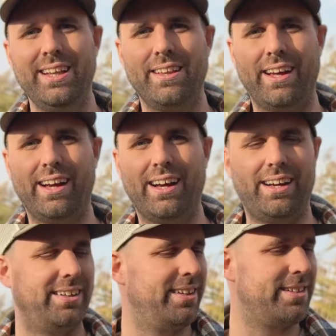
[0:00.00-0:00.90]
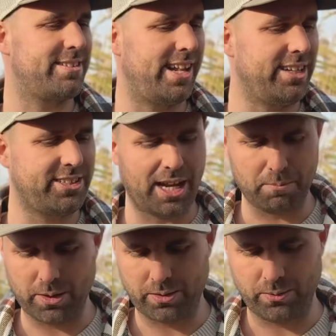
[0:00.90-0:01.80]
The
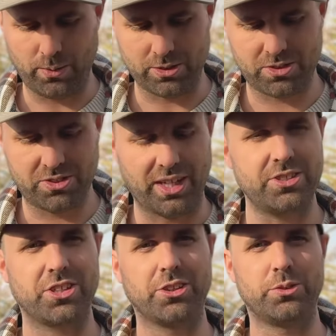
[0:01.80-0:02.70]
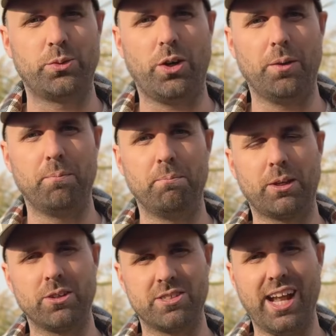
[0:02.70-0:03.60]
Sledgehammer was such a good rod
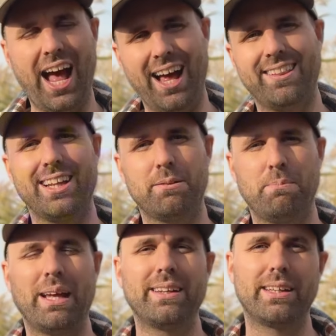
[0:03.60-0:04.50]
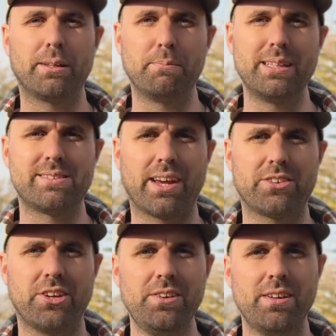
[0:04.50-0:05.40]
because it had that bend in the
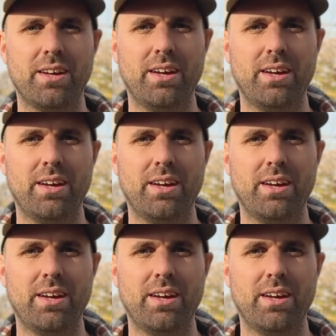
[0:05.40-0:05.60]
midsection.